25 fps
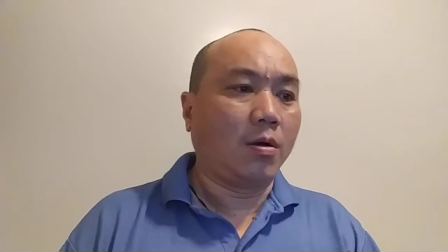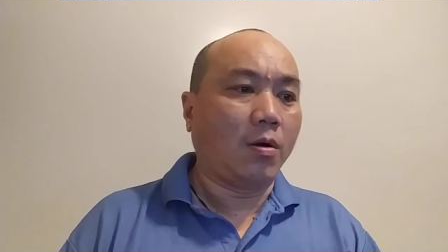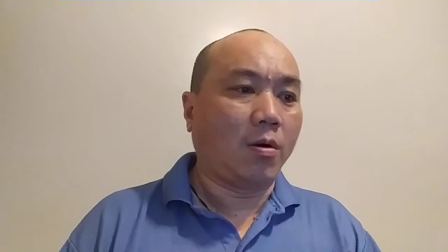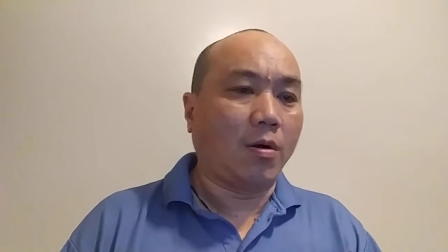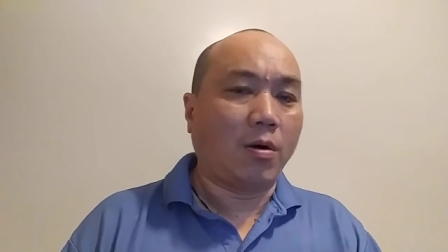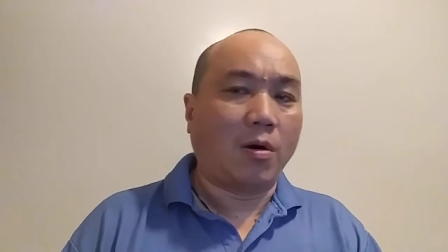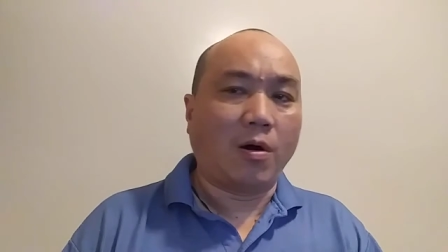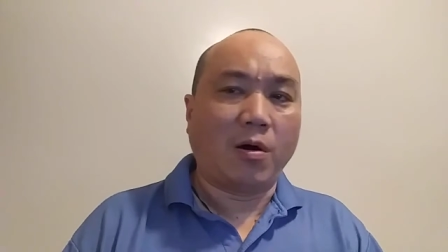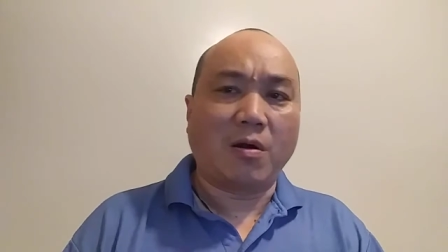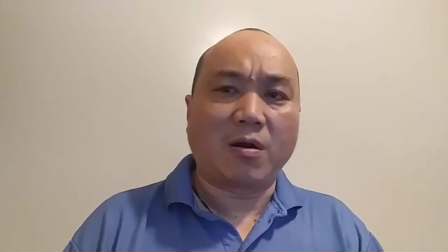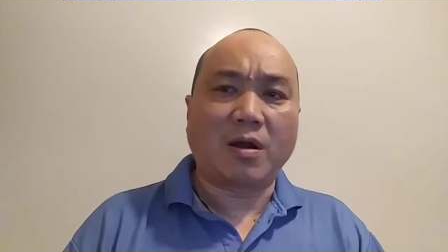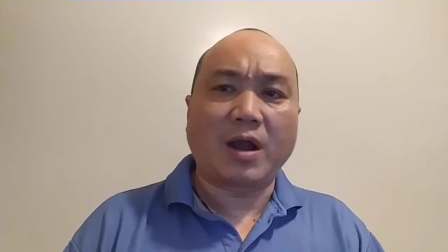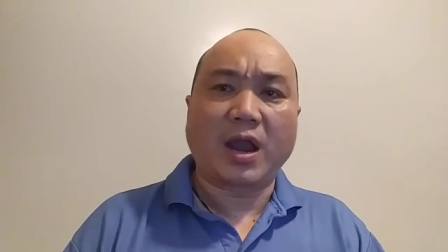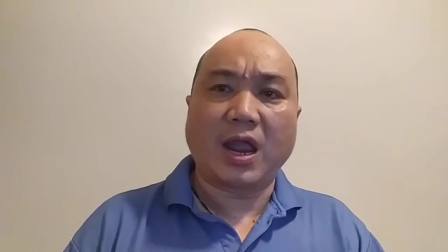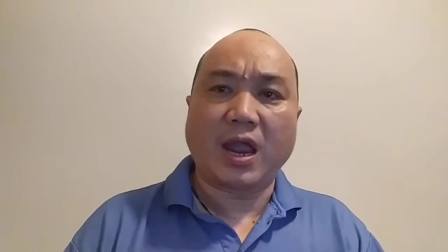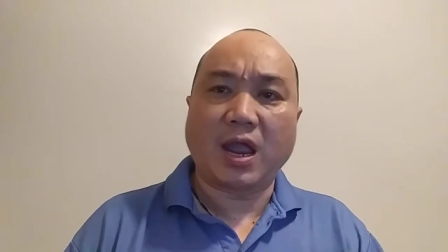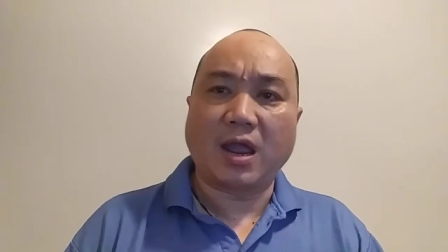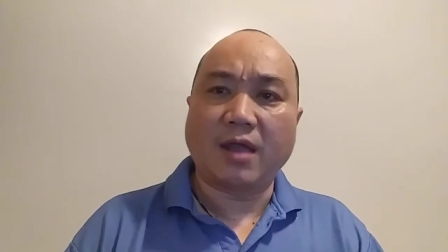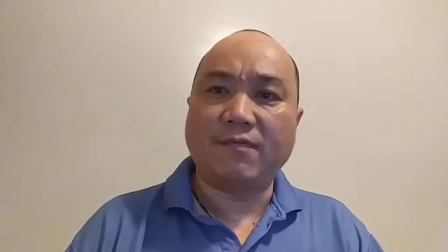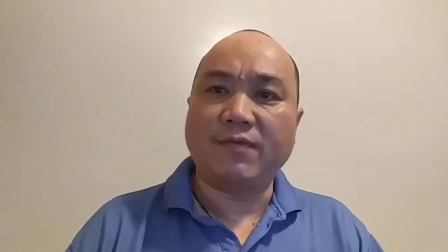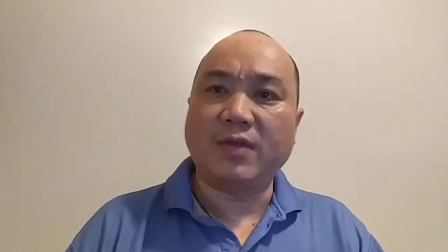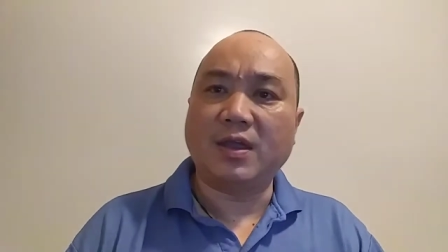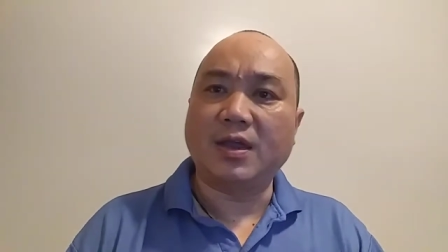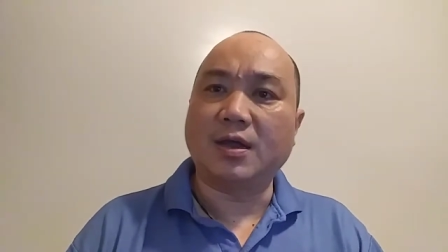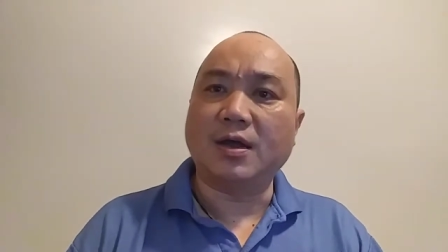or
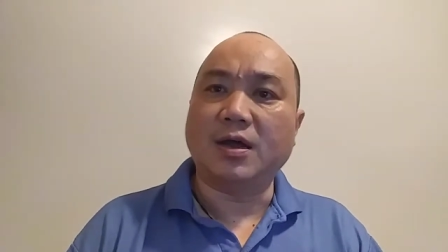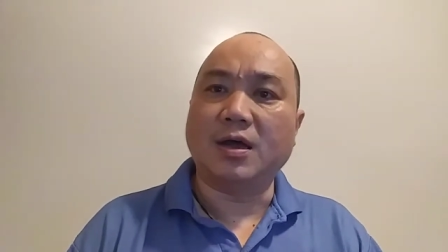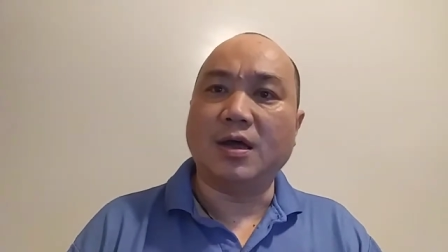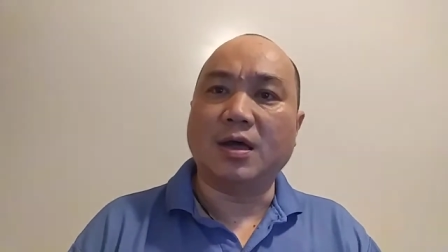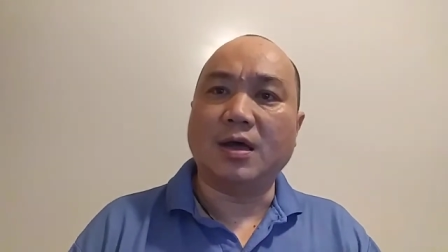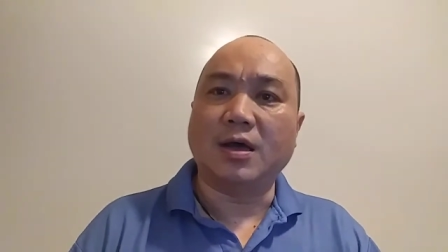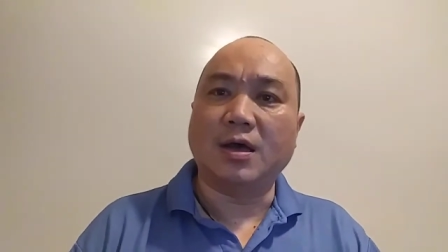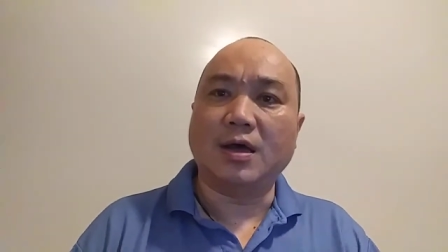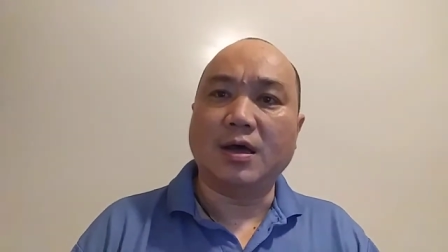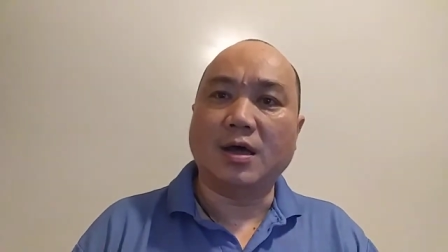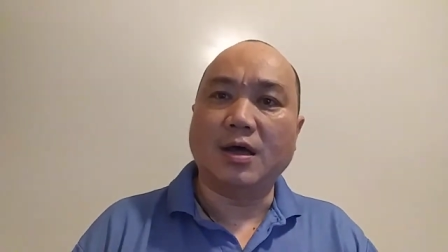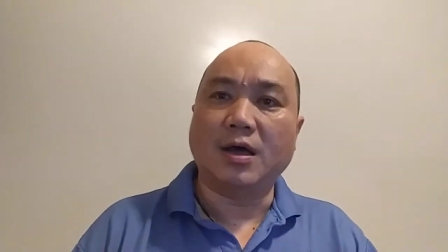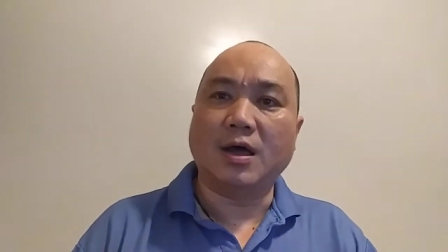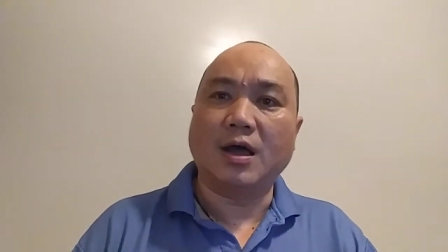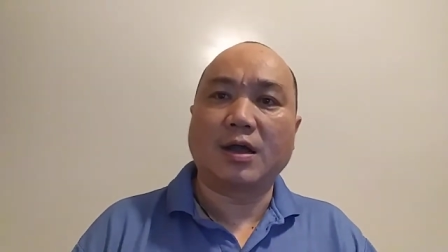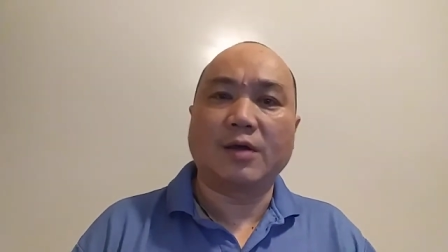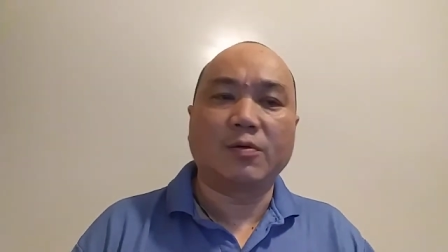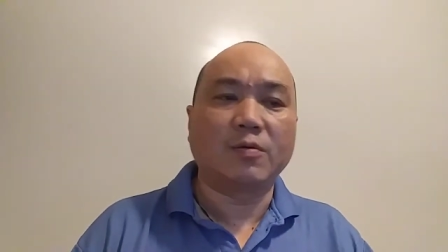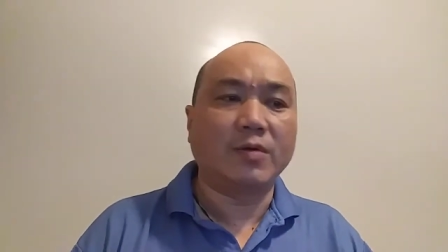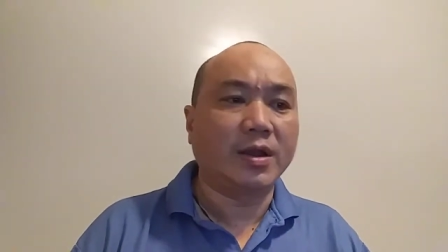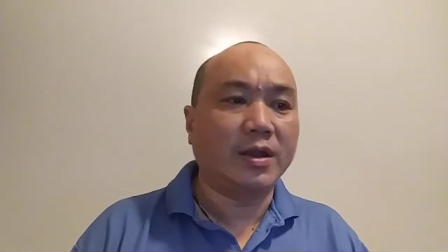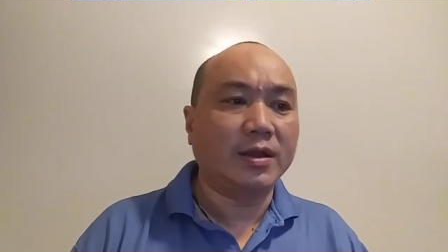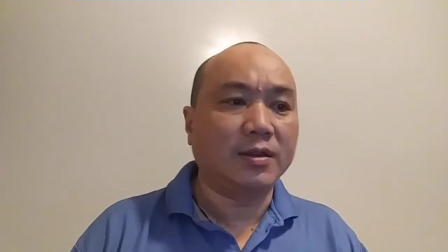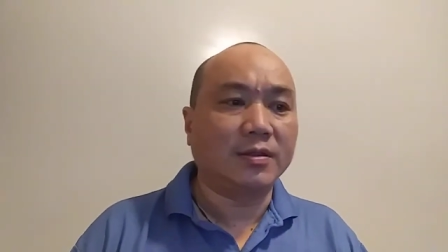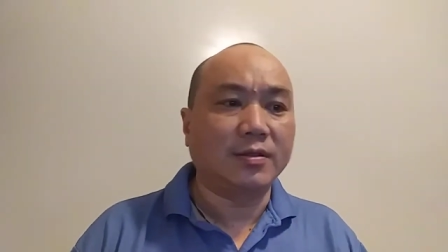having a
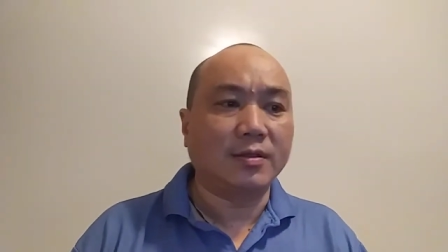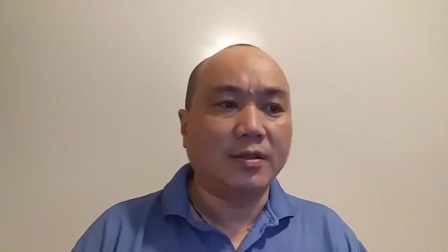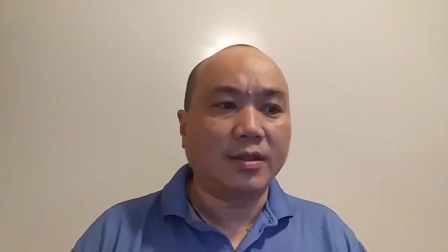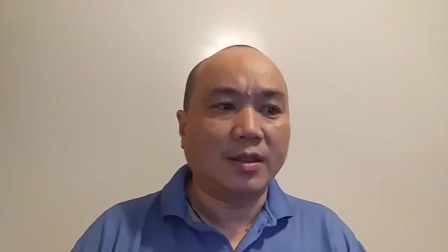great